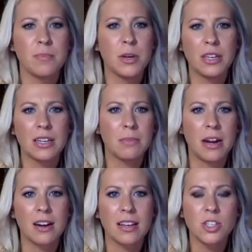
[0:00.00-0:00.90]
million
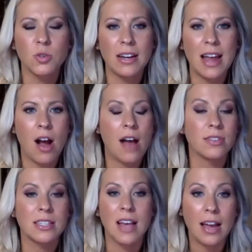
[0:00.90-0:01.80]
Americans right now have a
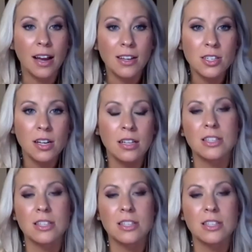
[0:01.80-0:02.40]
side hustle.